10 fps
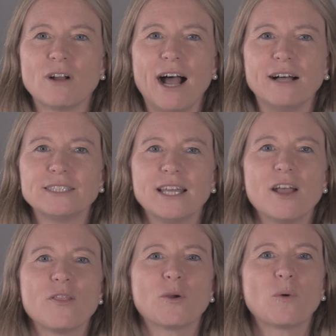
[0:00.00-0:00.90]
trials,
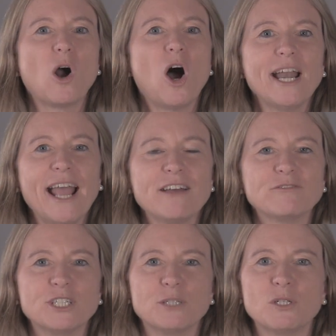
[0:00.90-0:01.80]
there were on
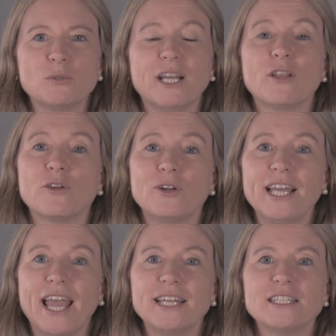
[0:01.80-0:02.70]
average between
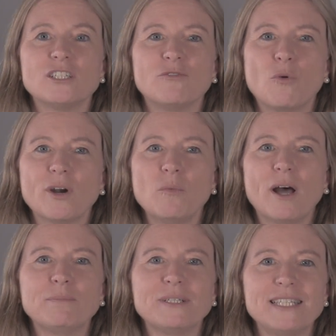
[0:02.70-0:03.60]
38 to
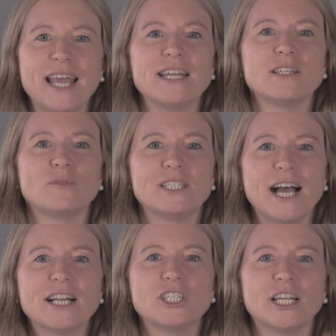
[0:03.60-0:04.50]
41%
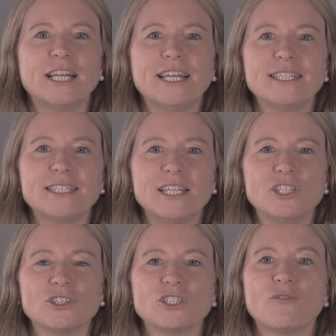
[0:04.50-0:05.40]
reduction in
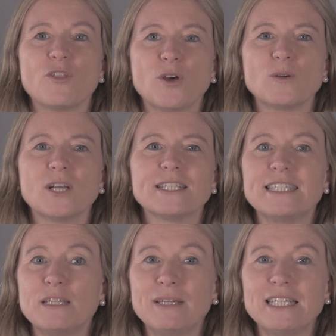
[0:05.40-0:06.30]
seizures for those on
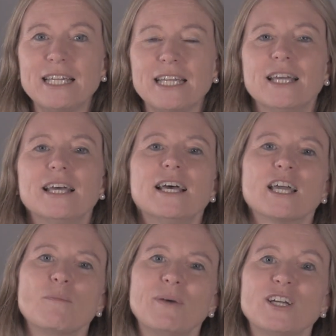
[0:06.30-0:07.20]
CBD
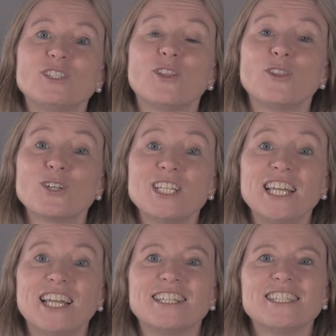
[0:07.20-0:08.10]
compared to
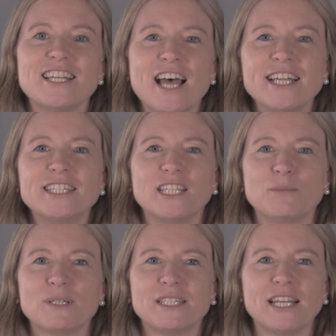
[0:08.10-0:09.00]
13 to
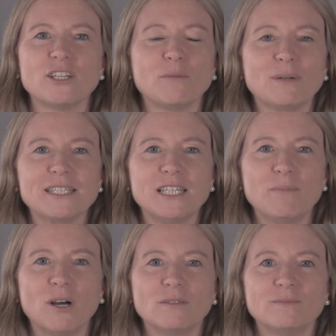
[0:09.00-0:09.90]
19% on
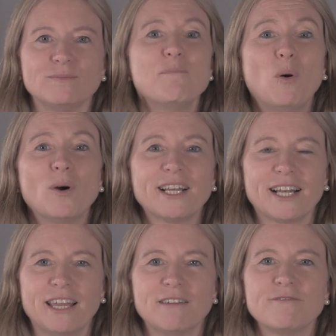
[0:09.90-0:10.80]
placebo.
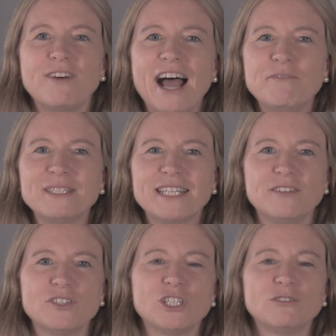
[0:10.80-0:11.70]
Importantly,
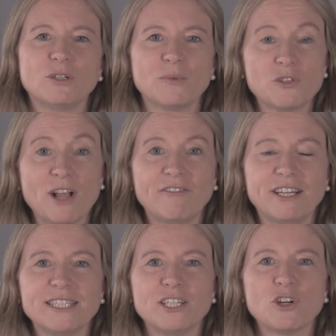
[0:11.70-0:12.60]
5% of children with
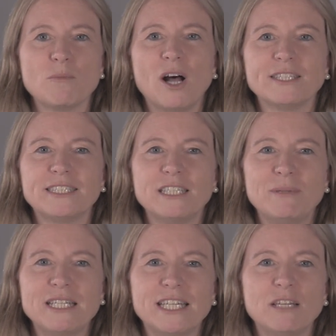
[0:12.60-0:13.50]
Dravet syndrome on
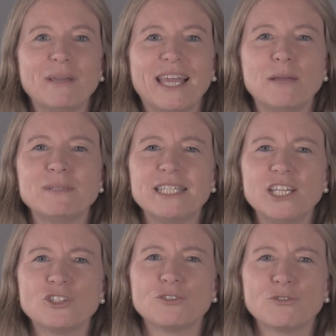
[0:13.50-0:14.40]
CBD became
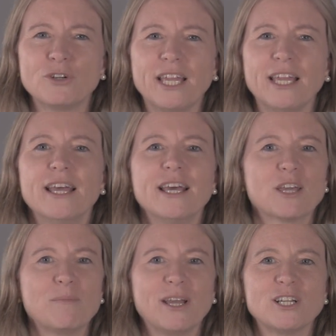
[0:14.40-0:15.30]
seizure free
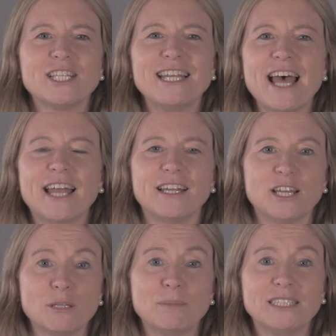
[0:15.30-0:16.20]
compared to none
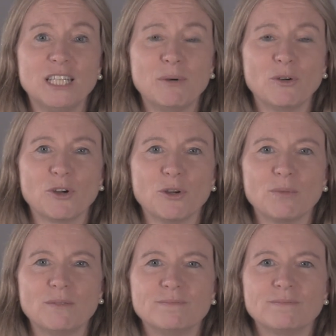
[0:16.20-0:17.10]
in the placebo
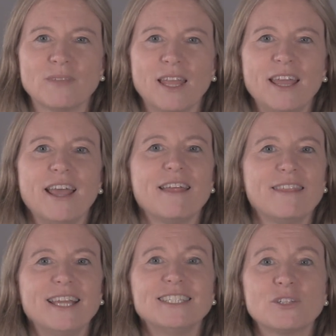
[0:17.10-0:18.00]
group.
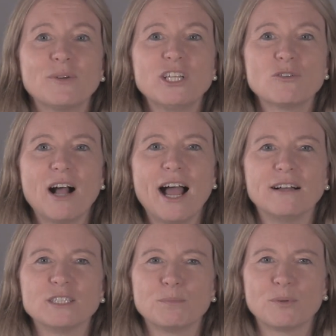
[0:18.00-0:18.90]
These three
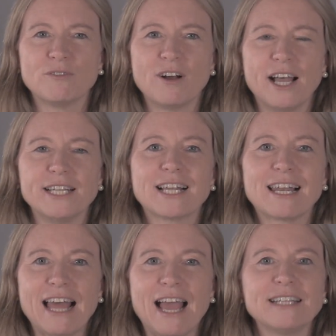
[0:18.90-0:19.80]
trials provide
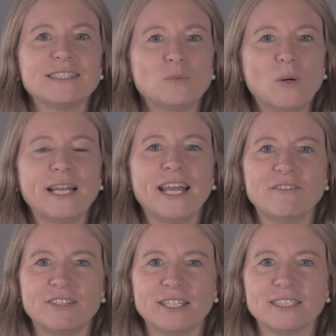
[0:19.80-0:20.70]
class 1
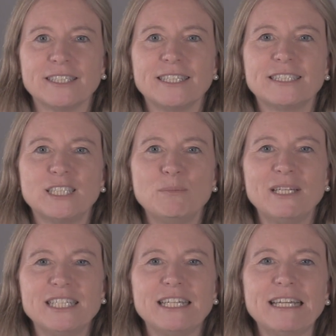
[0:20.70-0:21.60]
evidence that
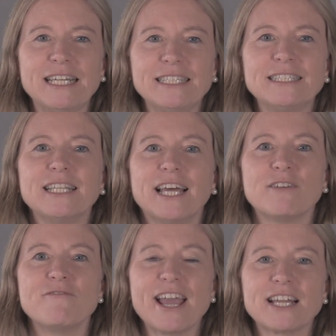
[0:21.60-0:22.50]
CBD is
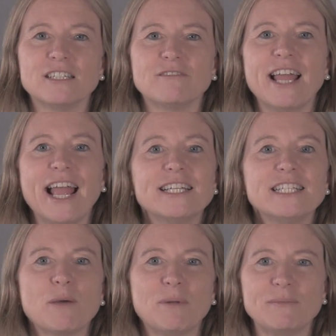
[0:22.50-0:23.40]
an effective
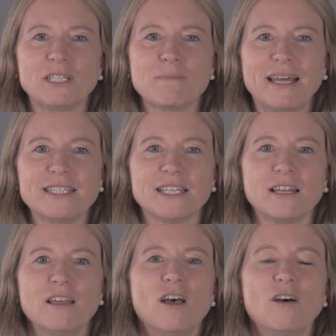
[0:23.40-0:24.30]
anti-epileptic
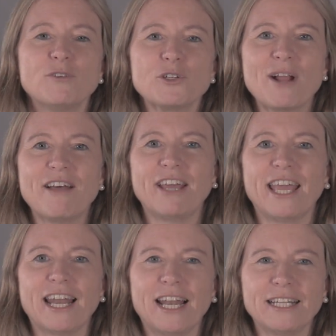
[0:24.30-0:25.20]
medicine for
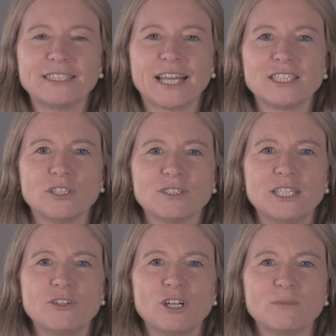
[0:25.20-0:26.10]
Dravet and Lennox-Gastaut
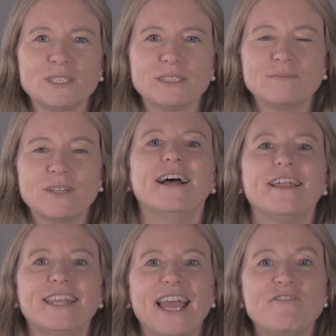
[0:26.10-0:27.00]
syndromes.
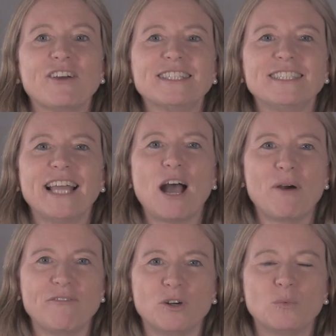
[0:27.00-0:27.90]
The efficacy,
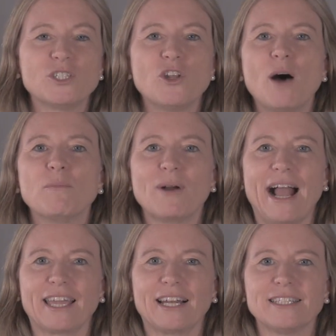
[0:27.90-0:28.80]
however, was not
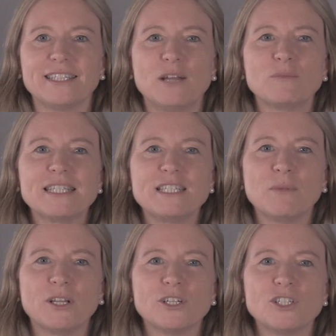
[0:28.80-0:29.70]
miraculous and was
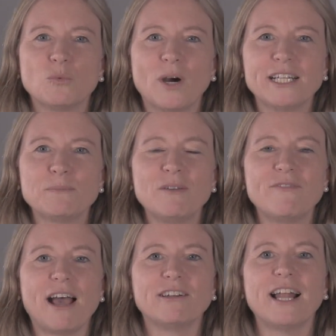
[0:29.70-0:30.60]
similar to what has been
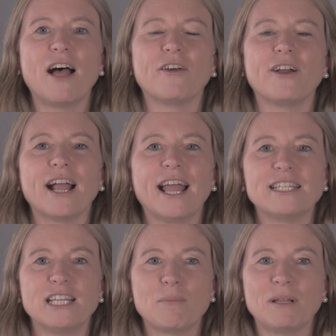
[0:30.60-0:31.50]
found in other
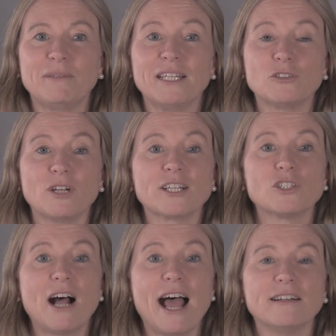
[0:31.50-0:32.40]
anti-epileptic drug
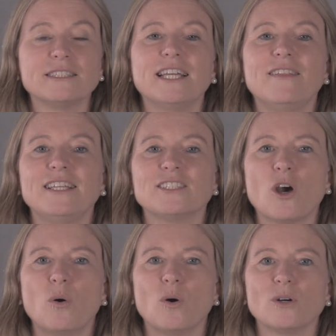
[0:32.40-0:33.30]
trials in these
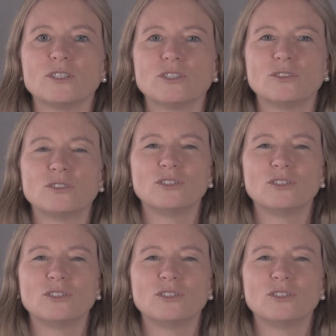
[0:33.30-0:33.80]
cohorts.